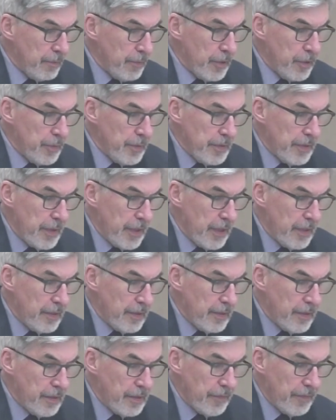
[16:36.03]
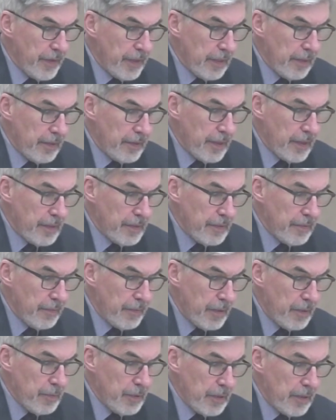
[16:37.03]
which was then in its final days of
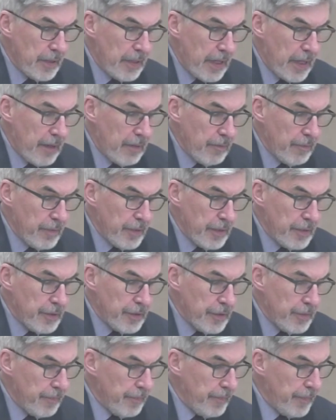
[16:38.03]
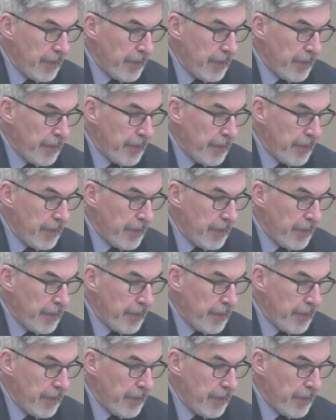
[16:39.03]
community outreach.